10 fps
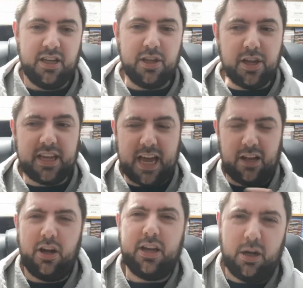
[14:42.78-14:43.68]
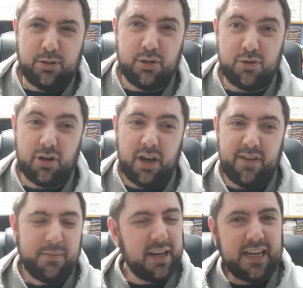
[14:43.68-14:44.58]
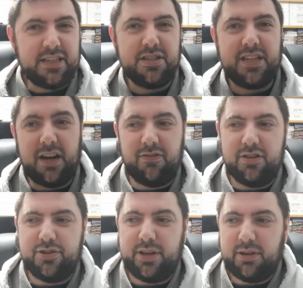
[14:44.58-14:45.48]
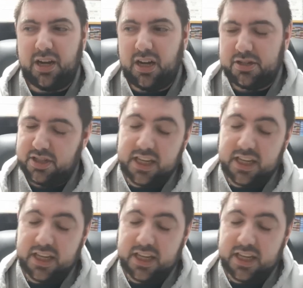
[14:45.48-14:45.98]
you can get like optical drive emulators now for a Dreamcast.